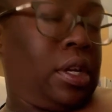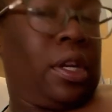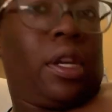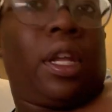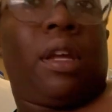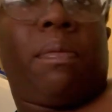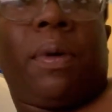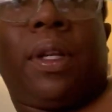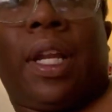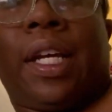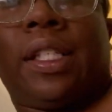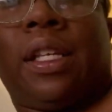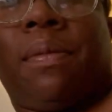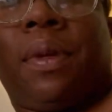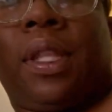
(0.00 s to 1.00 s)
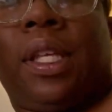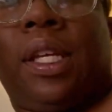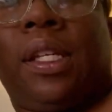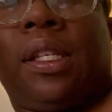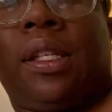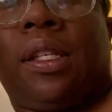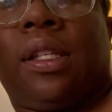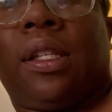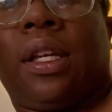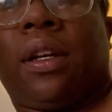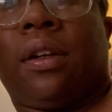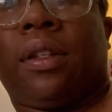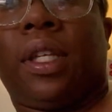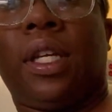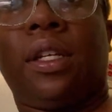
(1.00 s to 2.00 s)
they put like some of these
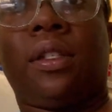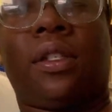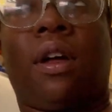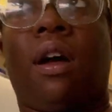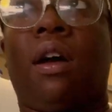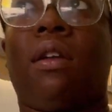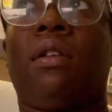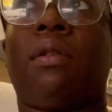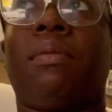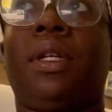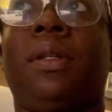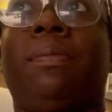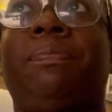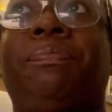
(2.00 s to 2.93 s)
sticker things all on me.